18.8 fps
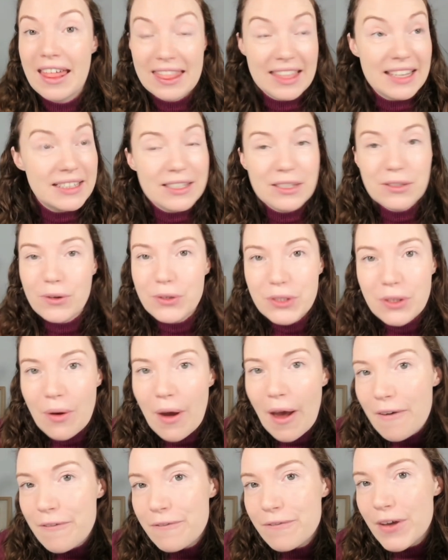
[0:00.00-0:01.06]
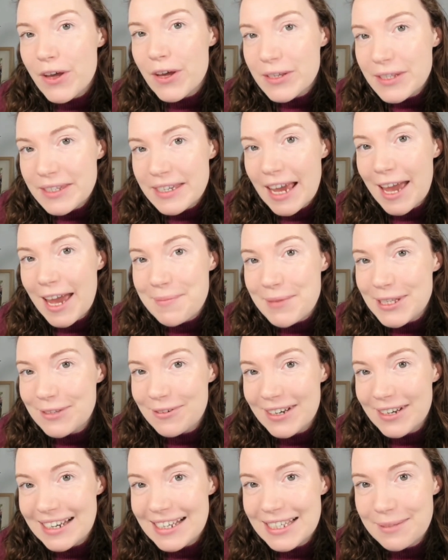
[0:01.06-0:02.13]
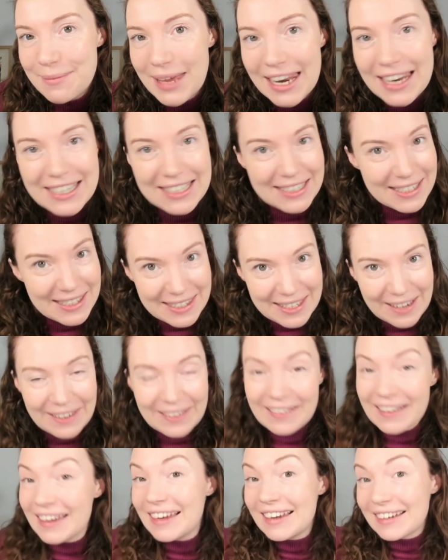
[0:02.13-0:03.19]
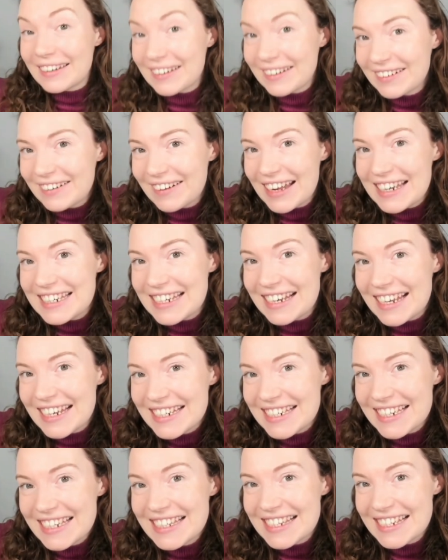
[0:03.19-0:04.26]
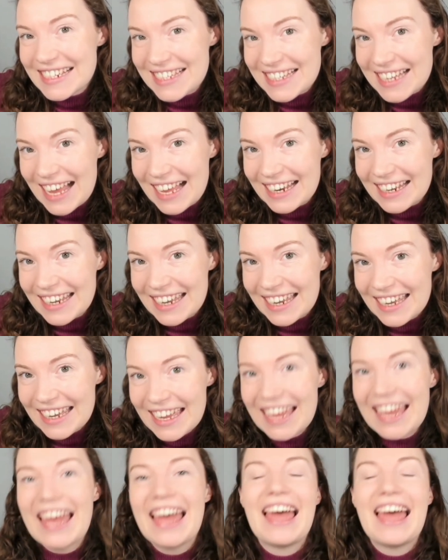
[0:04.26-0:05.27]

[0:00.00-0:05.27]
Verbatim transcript: This is also her first time as release manager, so congratulations, Natalia.